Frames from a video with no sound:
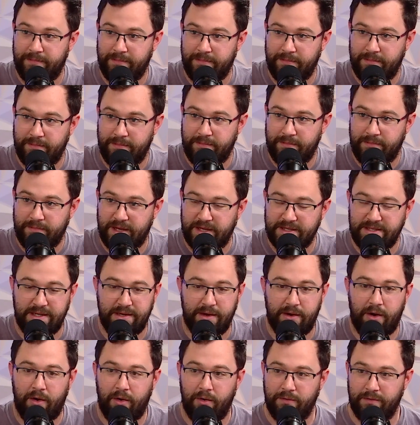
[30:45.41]
Okay.
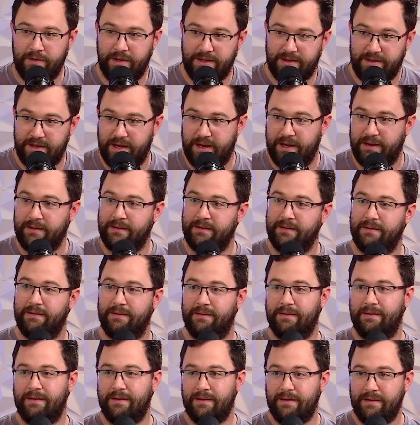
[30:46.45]
Well, if you were gonna have
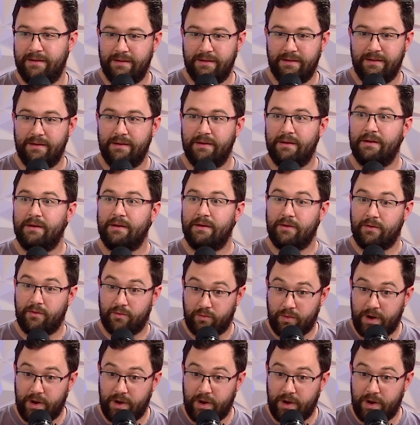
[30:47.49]
anything get damaged,